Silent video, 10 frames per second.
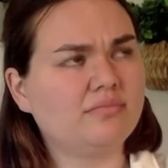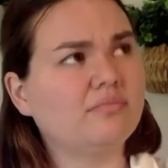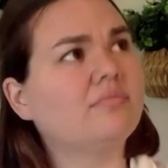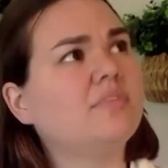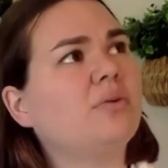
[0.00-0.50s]

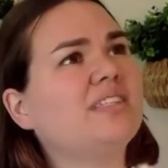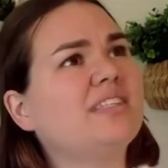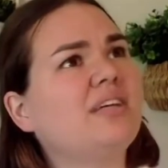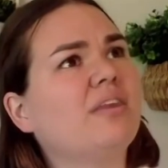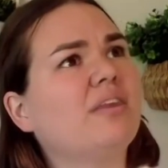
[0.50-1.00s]

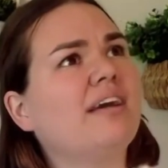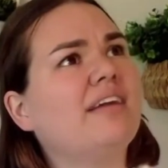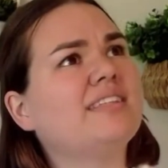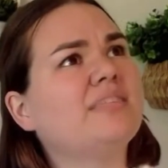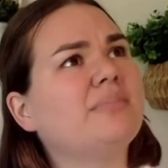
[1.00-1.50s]
Noticing what that
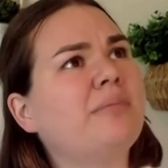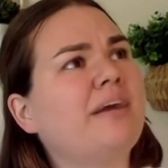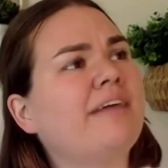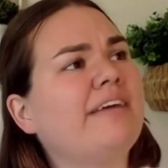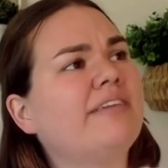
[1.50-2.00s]
is in my
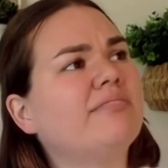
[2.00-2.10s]
body.